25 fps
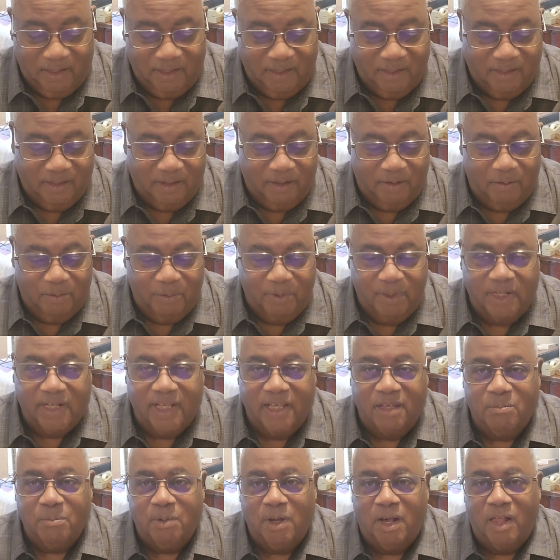You know, Will
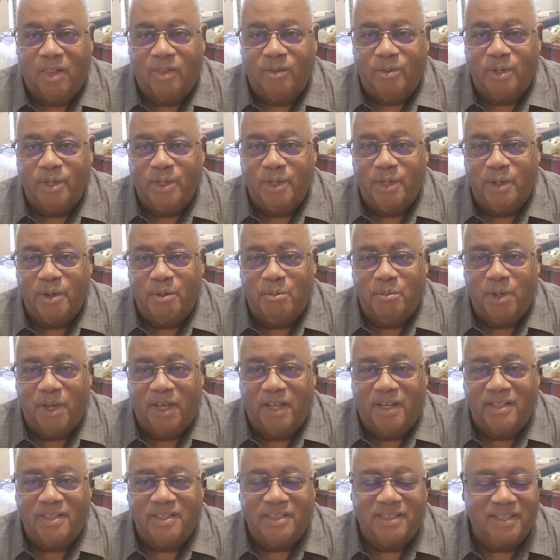ain't bothering
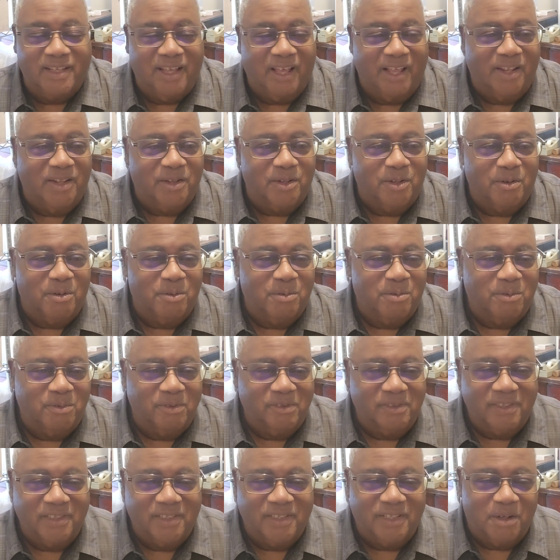nobody. I don't
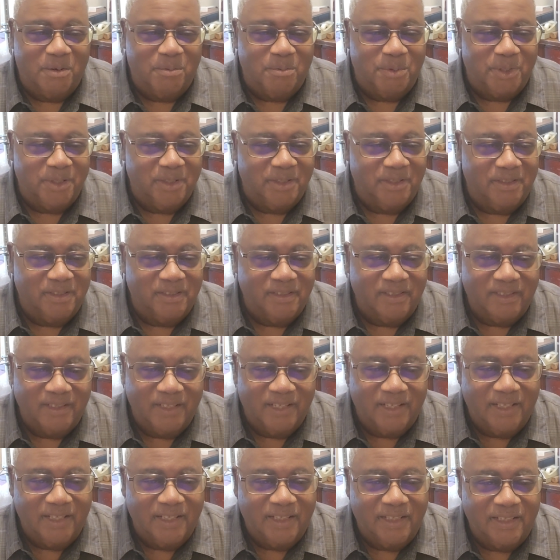know, but
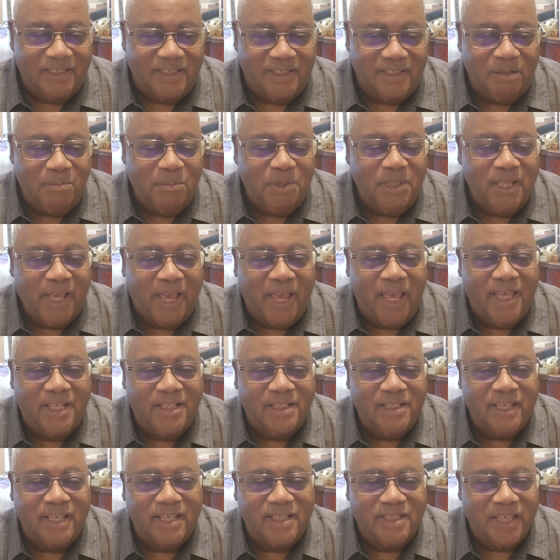Jimmy
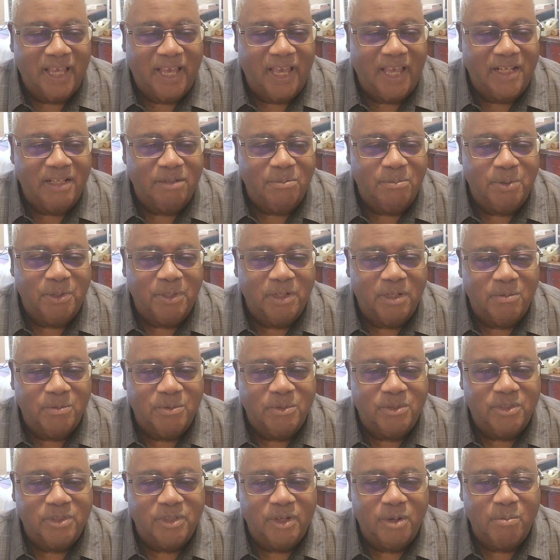has had to put up
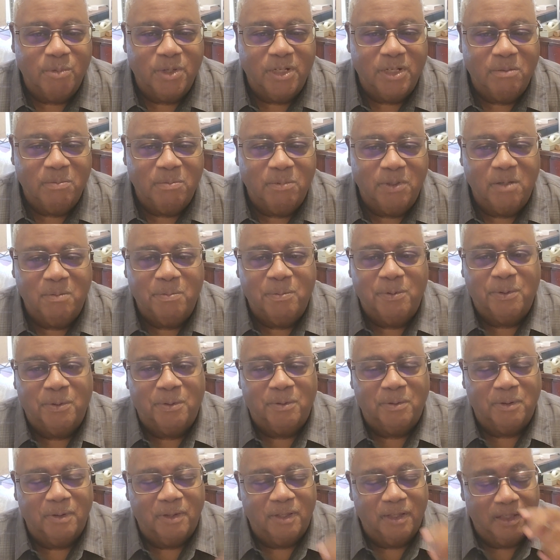so many
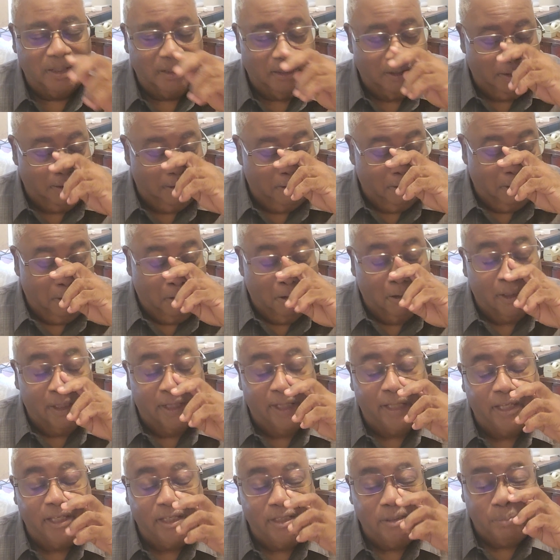people.
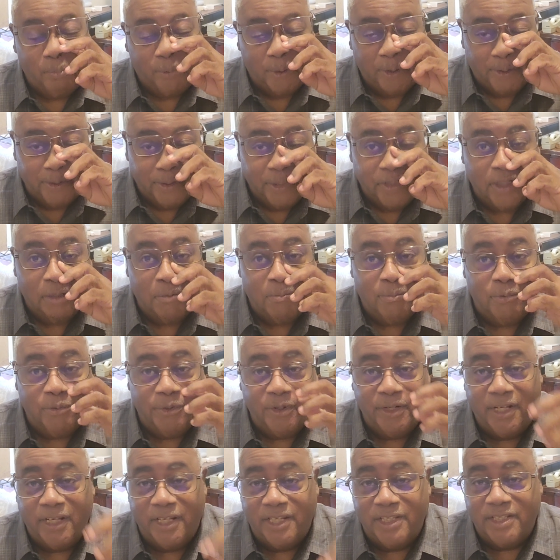He's burning a
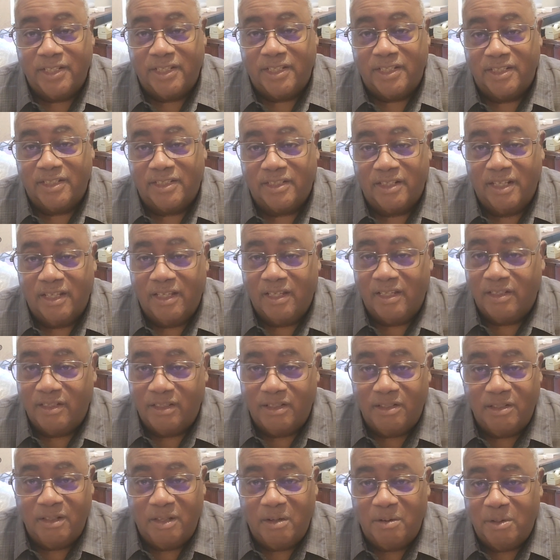bridge because
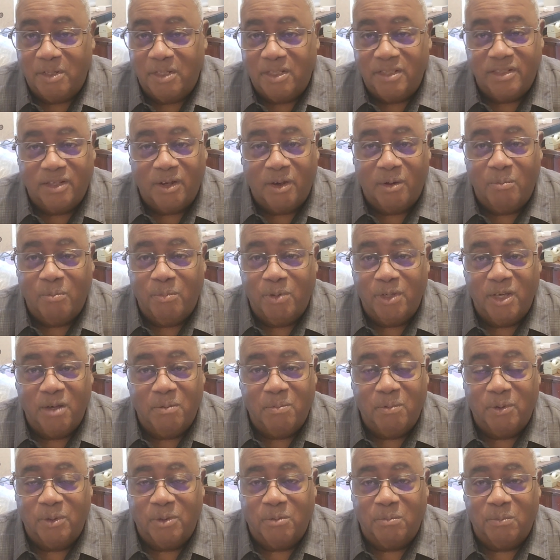he's gonna be
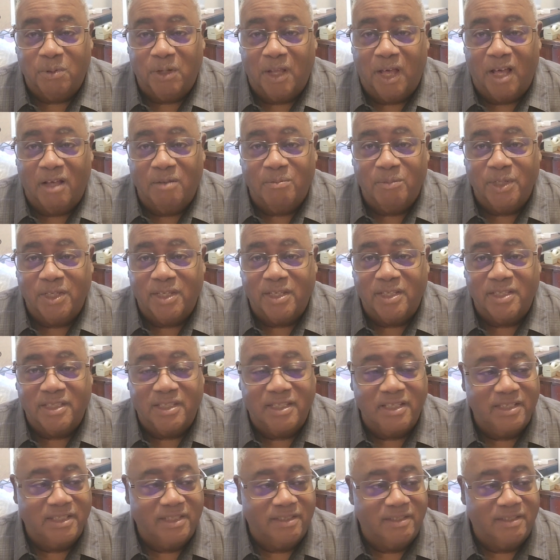up on the block, because